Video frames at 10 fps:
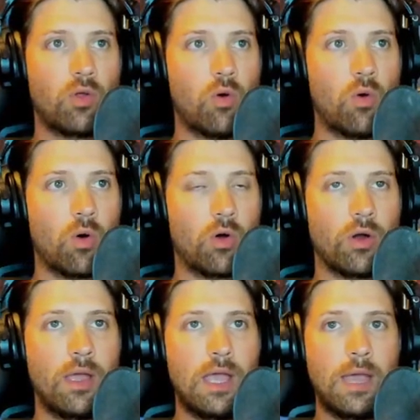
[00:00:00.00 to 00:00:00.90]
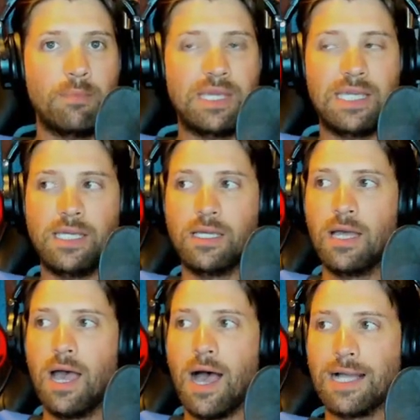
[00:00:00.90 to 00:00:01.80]
or be
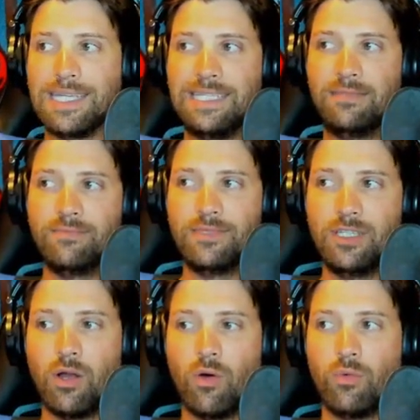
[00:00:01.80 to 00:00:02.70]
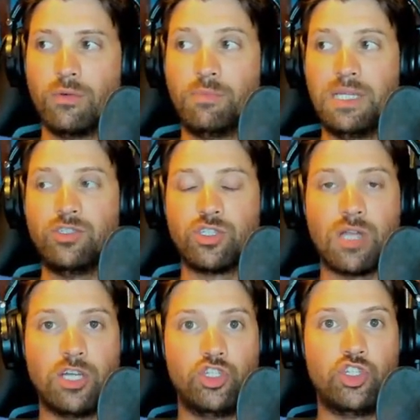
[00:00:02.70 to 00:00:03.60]
just
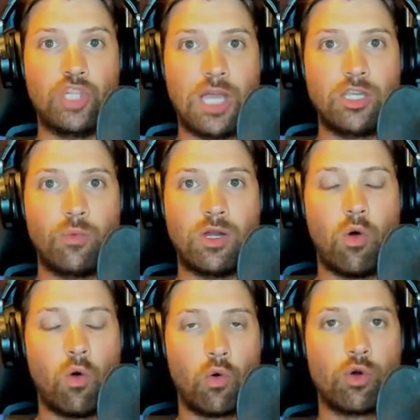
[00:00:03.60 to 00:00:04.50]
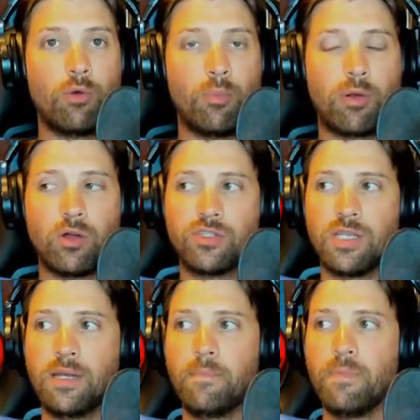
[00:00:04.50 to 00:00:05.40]
a genuine horrible
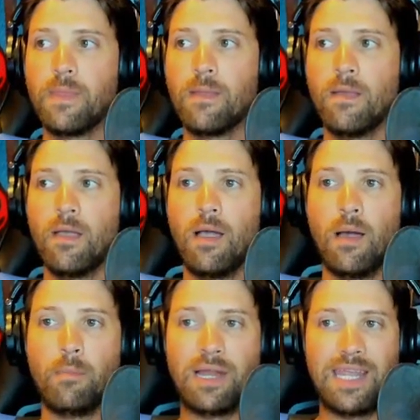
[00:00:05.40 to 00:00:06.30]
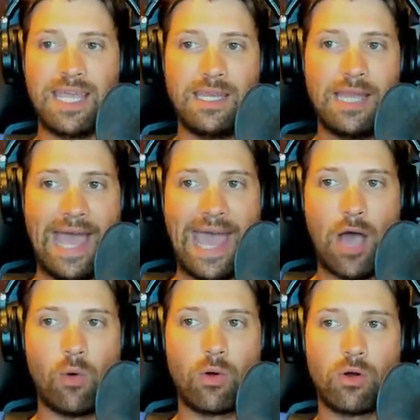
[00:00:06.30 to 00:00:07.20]
person. But in
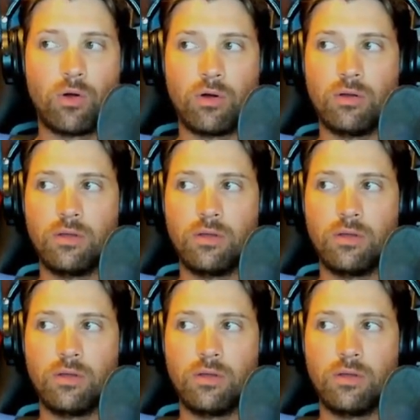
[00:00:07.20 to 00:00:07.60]
our,